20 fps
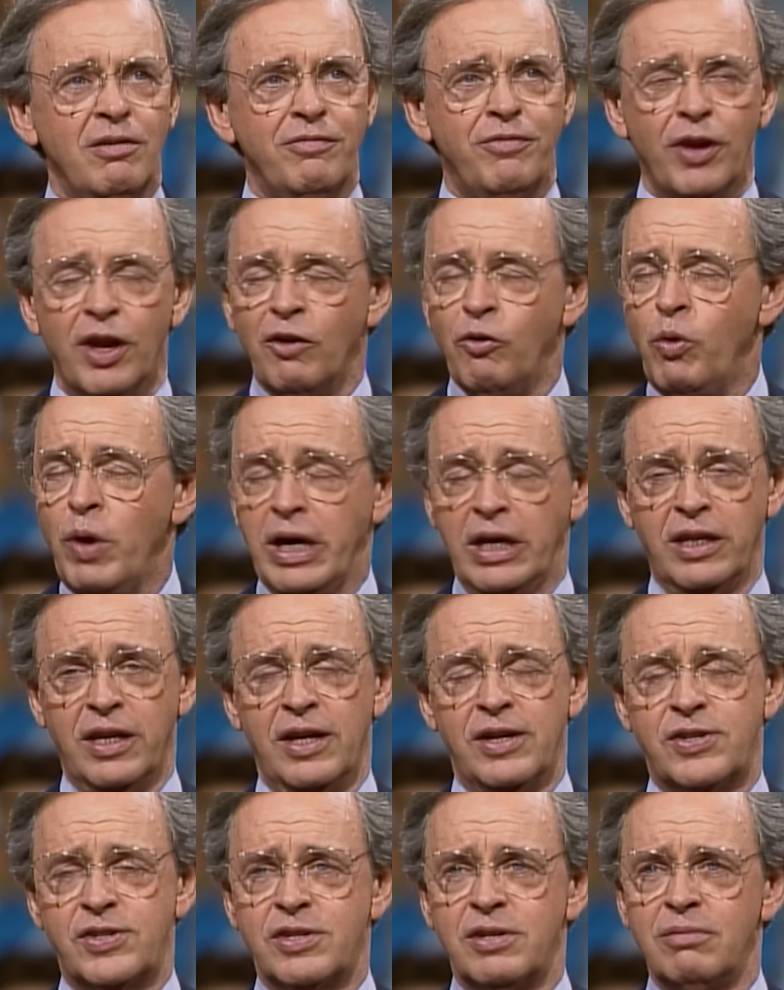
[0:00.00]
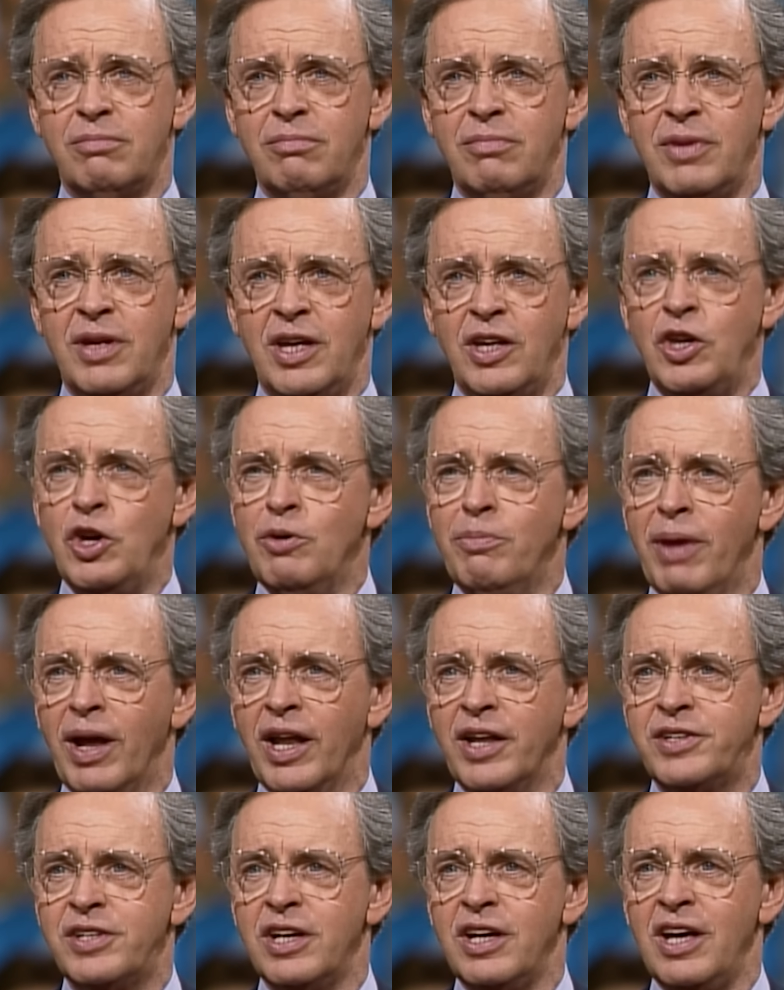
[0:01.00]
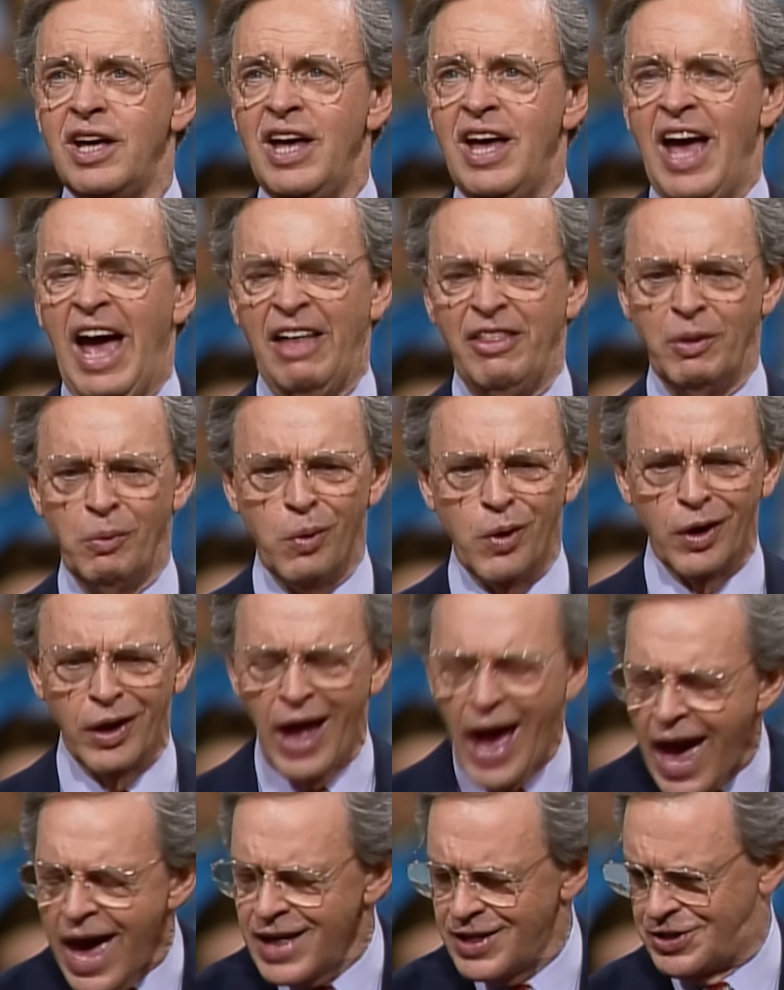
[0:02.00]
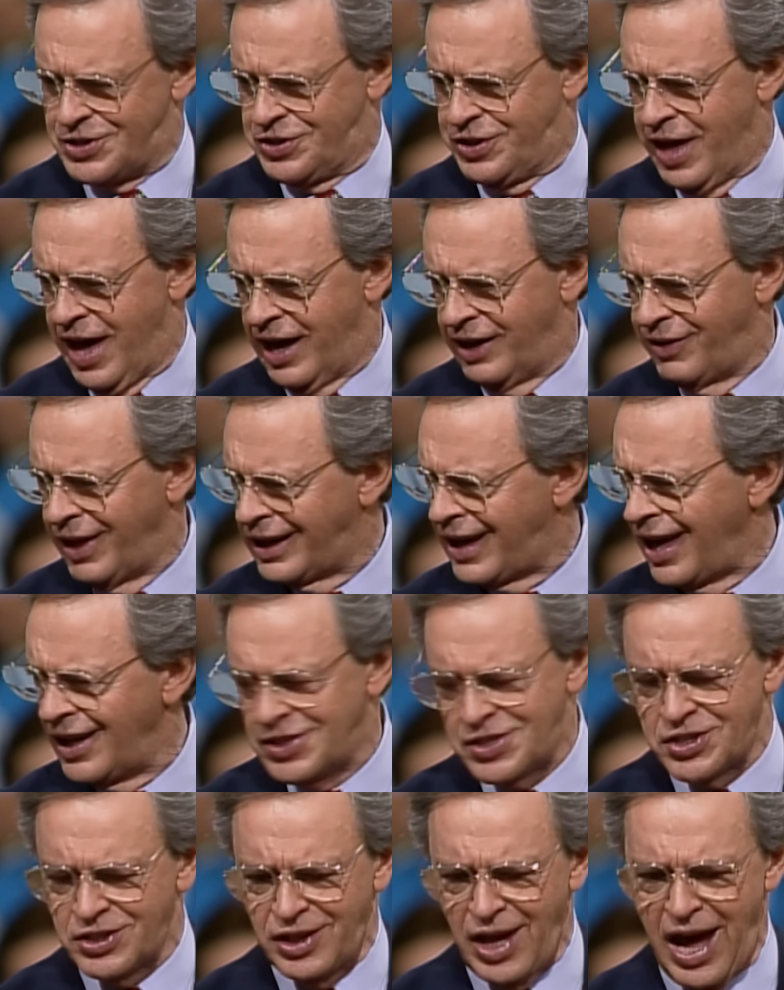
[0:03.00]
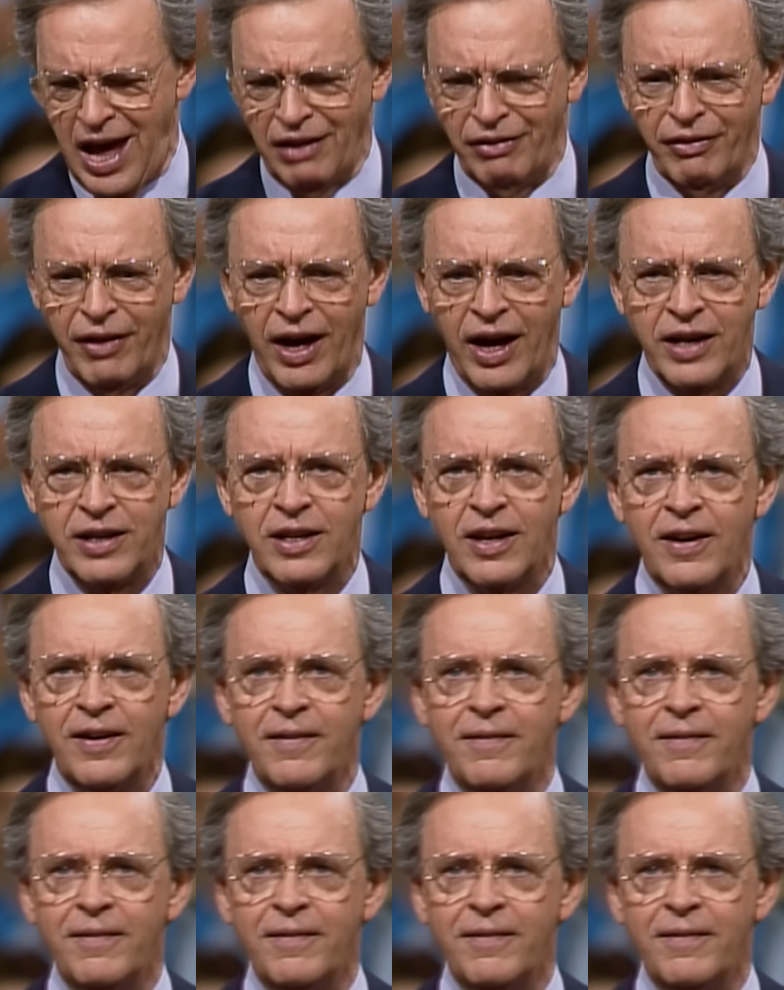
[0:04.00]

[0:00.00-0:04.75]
full of weakness, humility, and the world hates that. They can't stand that.